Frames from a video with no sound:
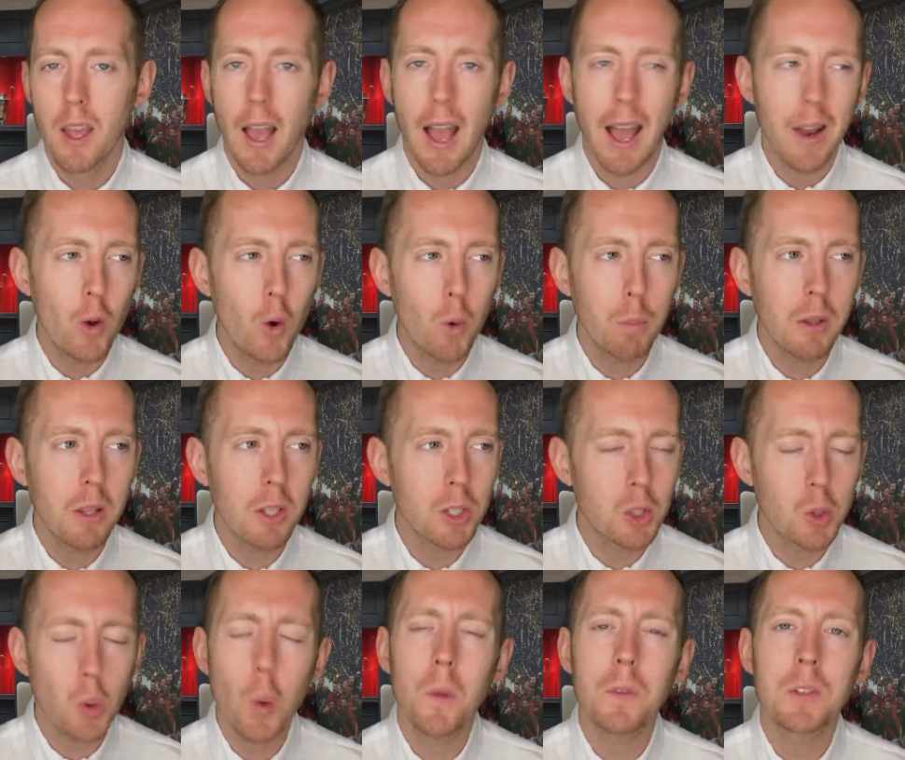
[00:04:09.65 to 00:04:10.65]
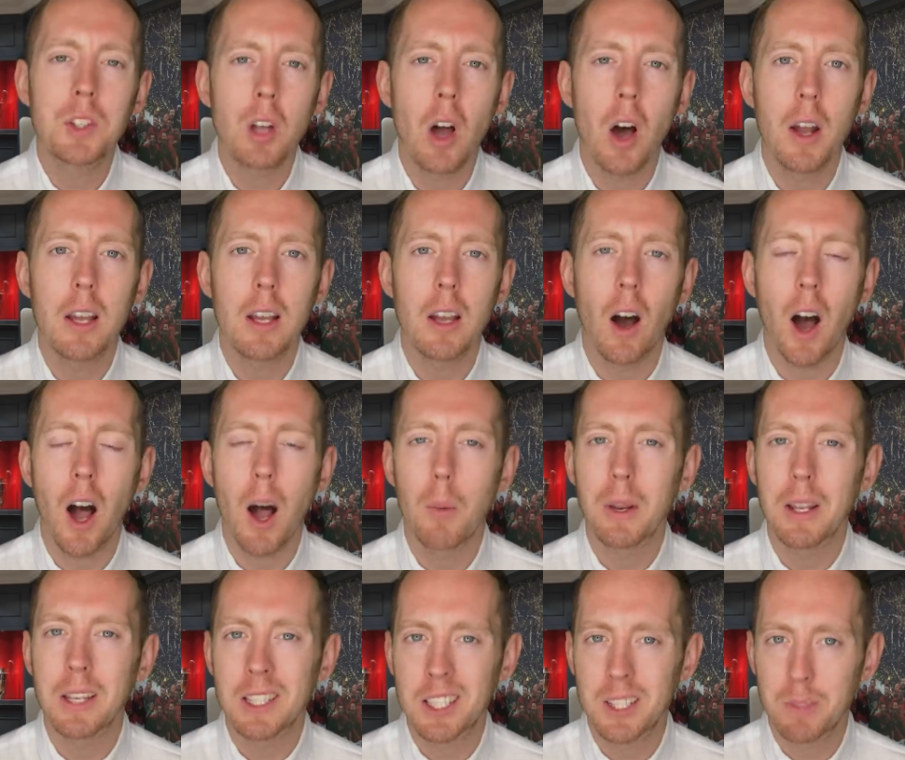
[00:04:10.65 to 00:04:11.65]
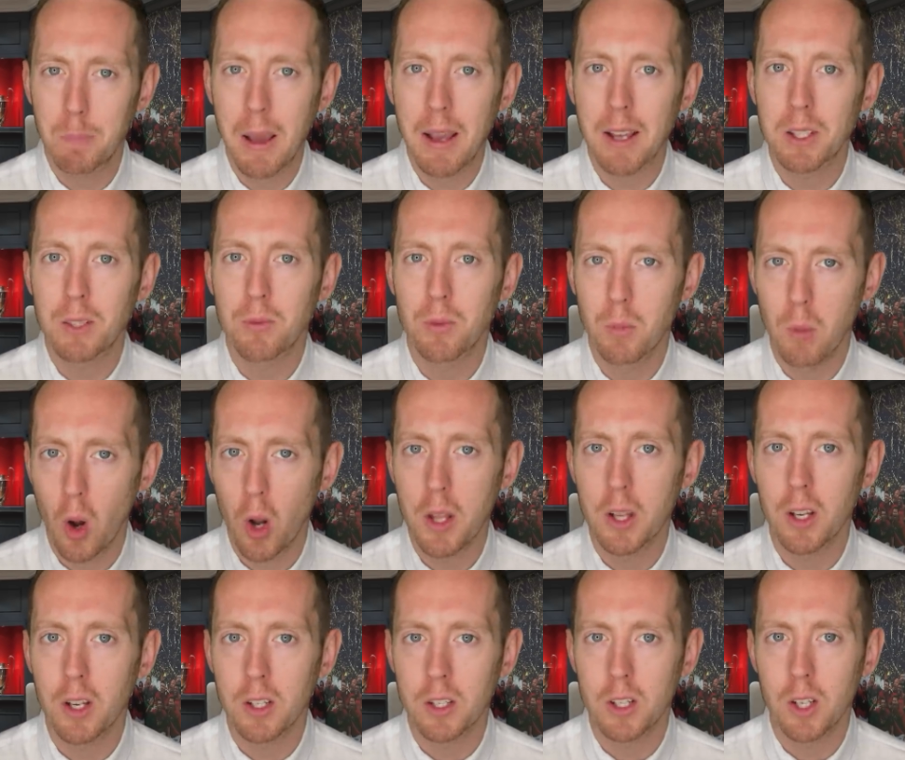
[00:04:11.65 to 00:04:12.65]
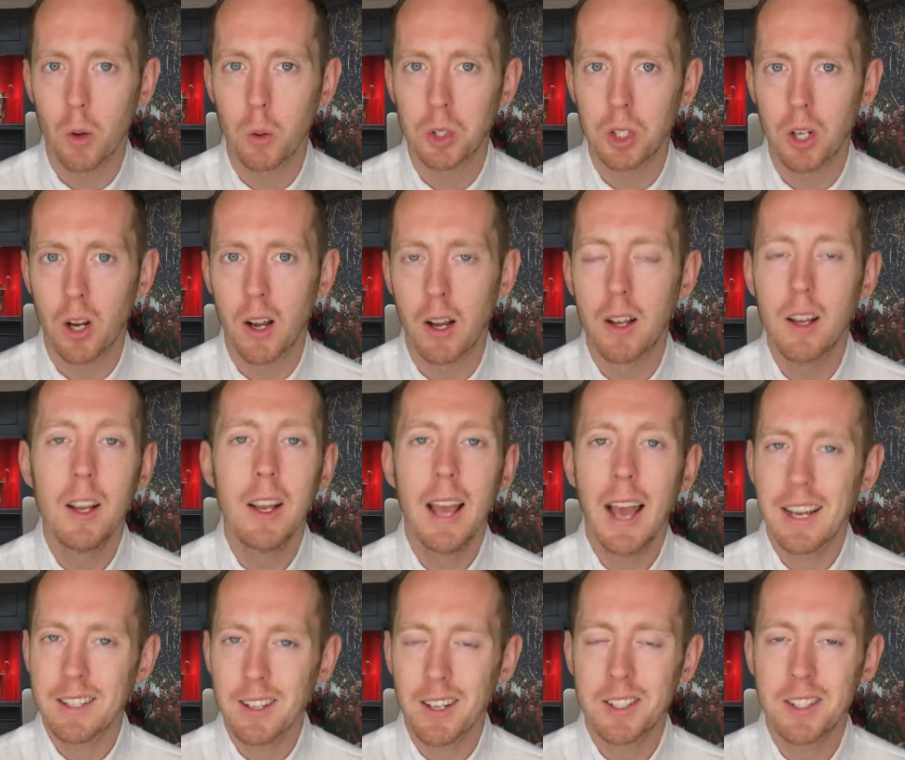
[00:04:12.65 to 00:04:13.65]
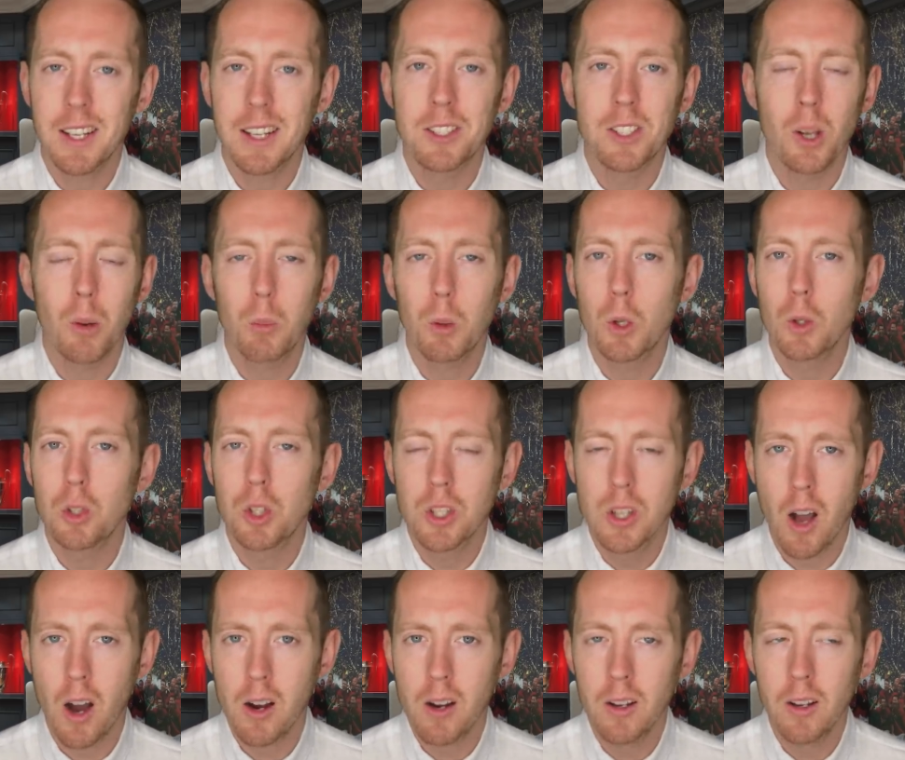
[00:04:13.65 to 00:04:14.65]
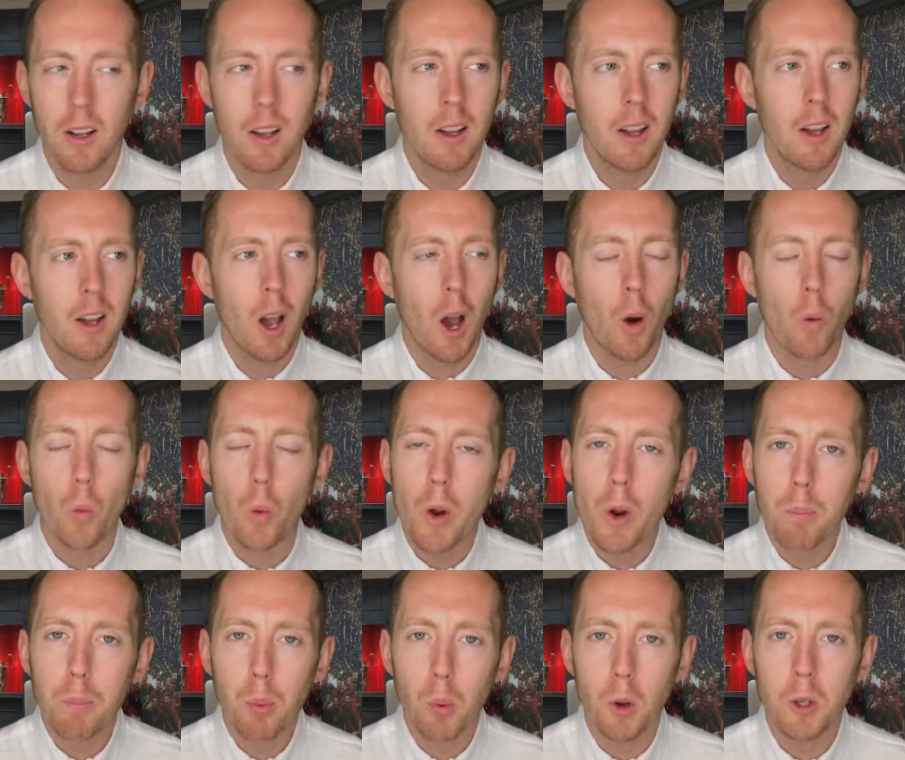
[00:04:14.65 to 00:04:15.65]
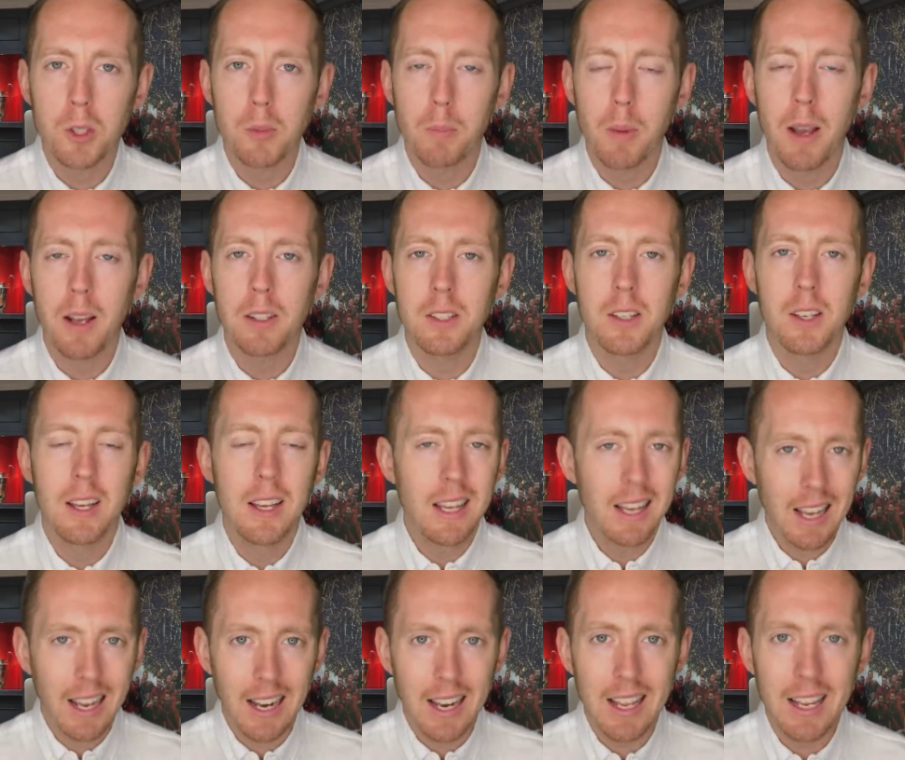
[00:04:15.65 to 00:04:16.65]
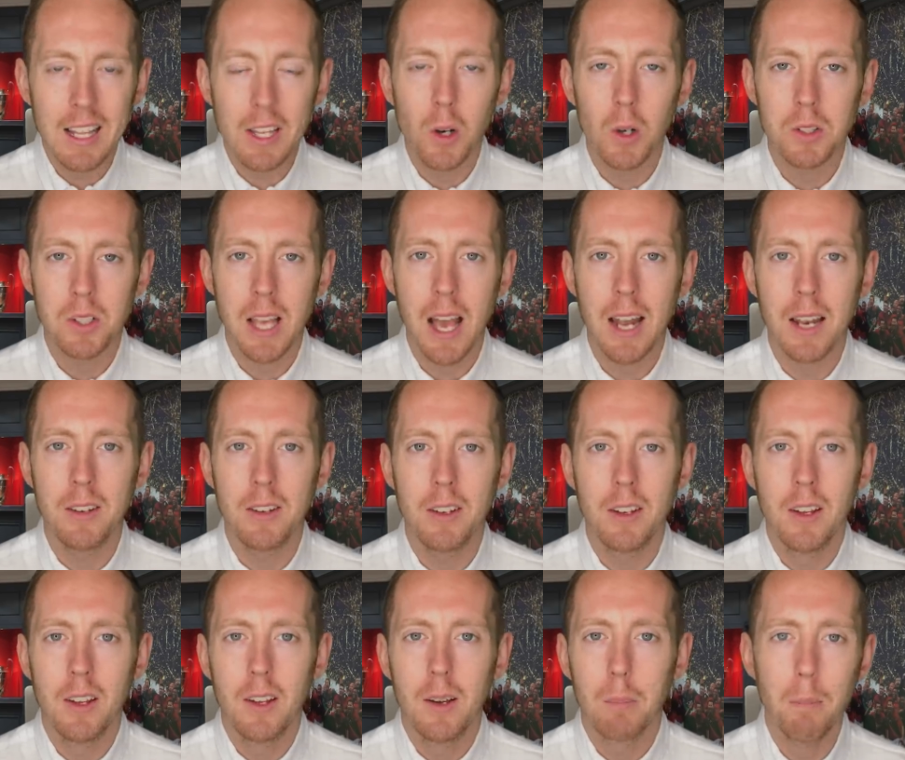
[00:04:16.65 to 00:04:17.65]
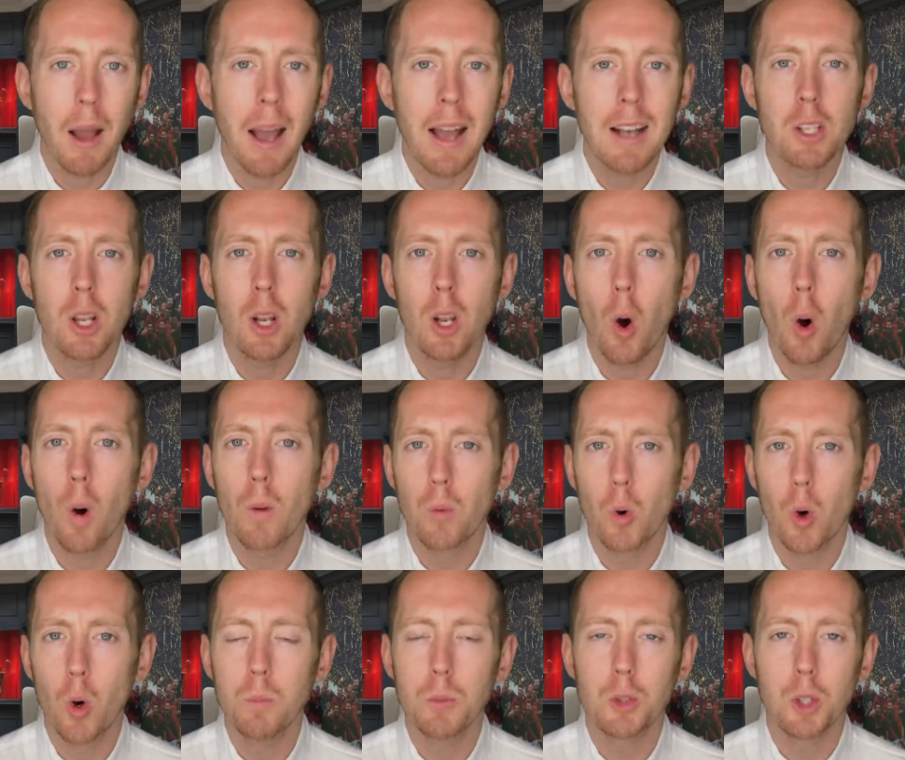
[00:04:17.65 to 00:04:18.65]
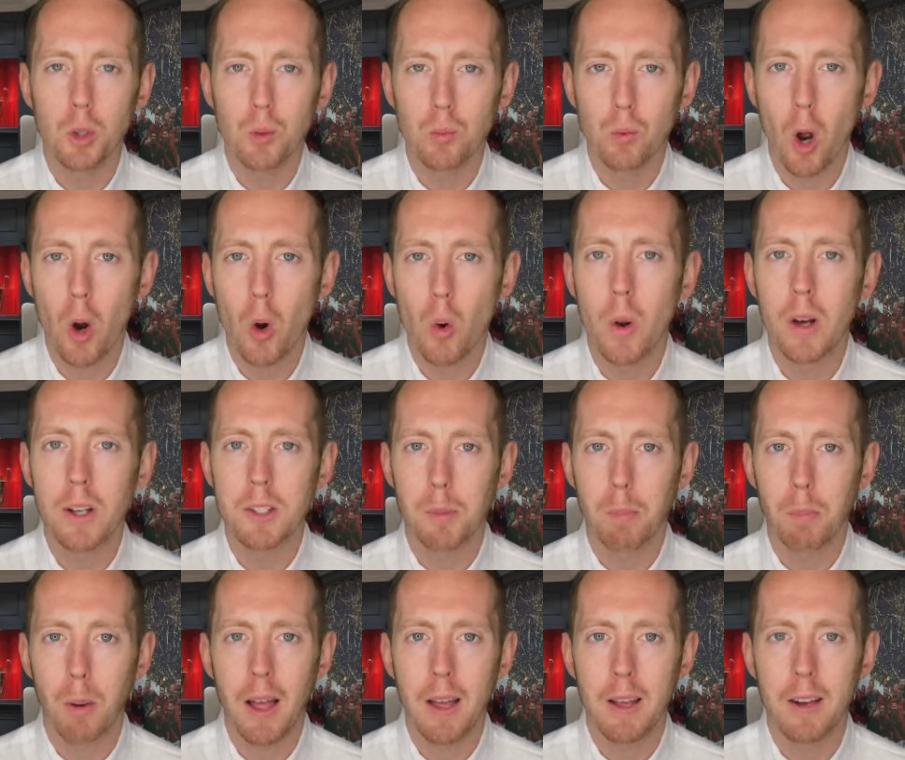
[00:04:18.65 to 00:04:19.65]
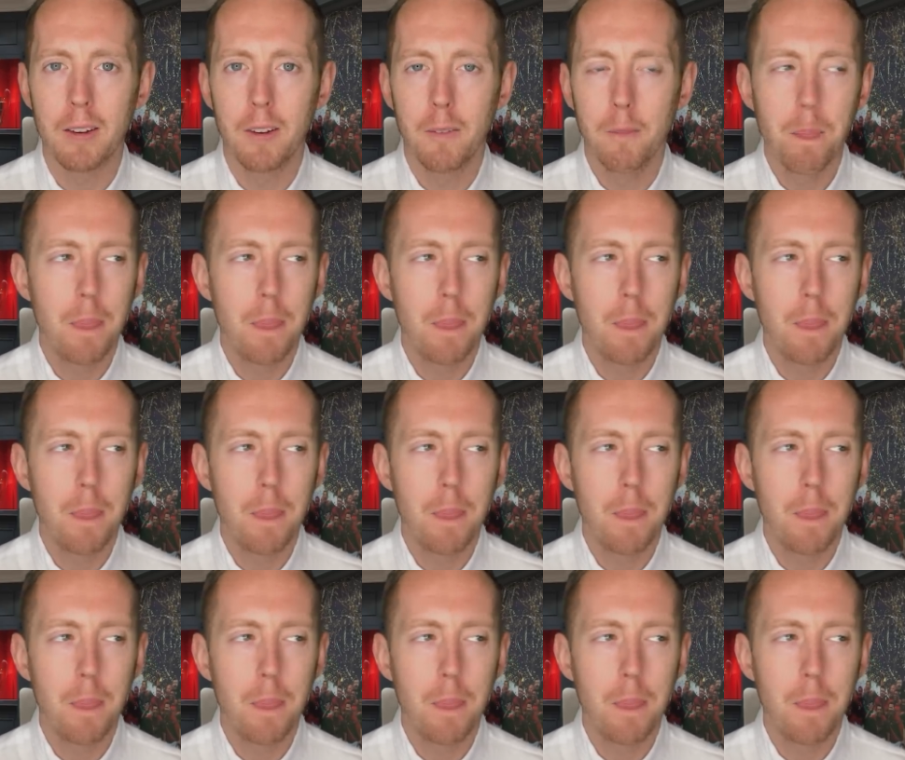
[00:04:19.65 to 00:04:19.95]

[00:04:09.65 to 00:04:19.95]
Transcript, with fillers: And it would be the sort of signing I would expect from Ole Gunnar Solskjaer. As I said, someone who's young, a real prospect, clearly got talent, but has a lot of room to grow as a player.